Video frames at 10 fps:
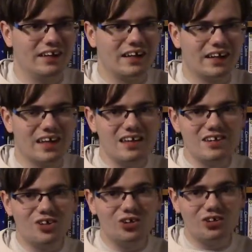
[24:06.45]
He
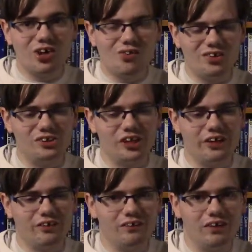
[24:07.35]
could go to
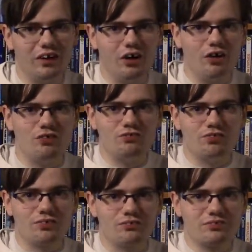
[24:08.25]
jail
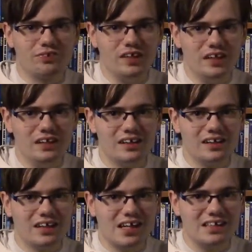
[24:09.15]
for 3
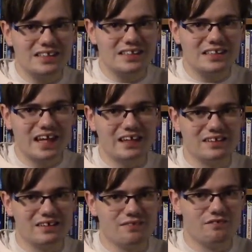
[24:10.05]

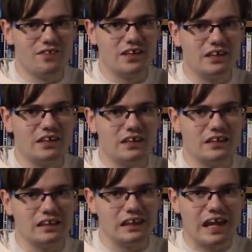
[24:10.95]
consecutive
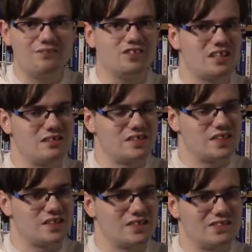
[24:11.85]
life
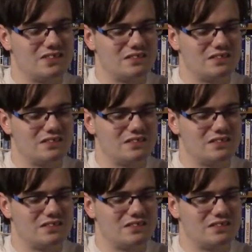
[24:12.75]
sentences.